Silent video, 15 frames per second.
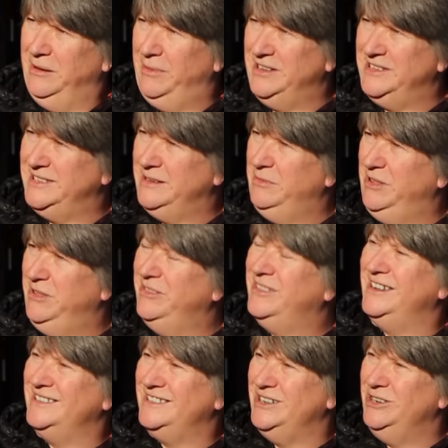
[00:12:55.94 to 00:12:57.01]
about some of the
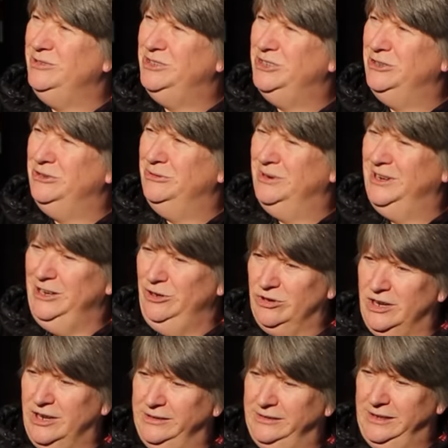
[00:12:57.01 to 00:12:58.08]
things that you do in your
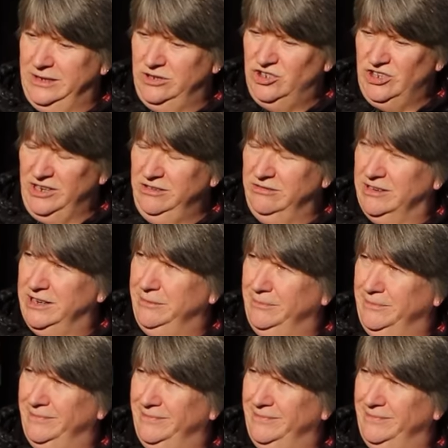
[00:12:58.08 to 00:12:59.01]
garden in January.